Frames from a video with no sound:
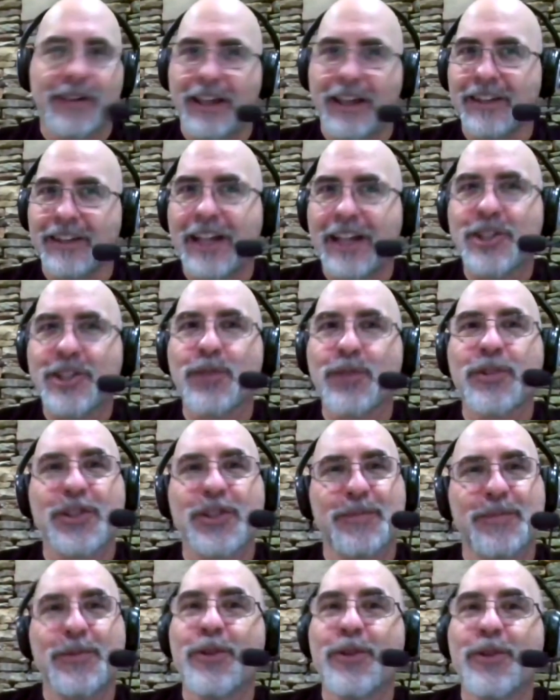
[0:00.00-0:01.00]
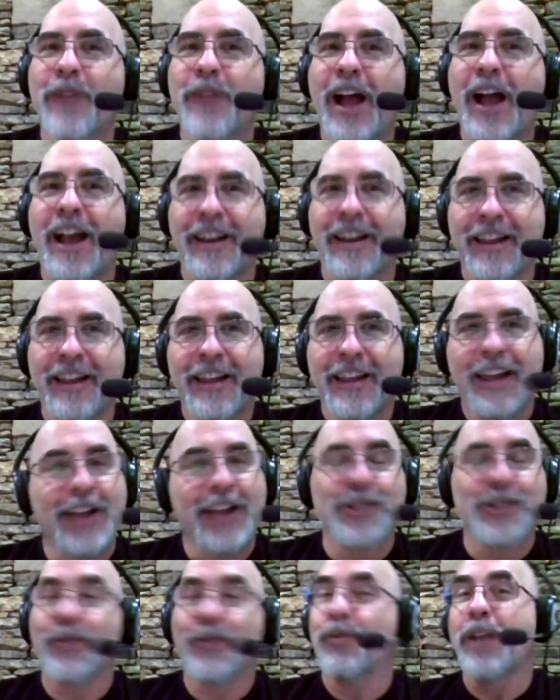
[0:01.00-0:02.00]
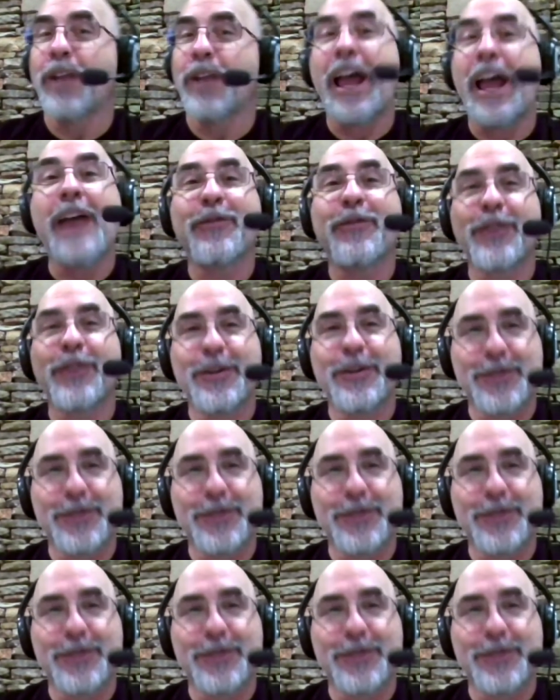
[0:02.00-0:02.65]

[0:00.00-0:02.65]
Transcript: lecture would just move on. And so whatever he was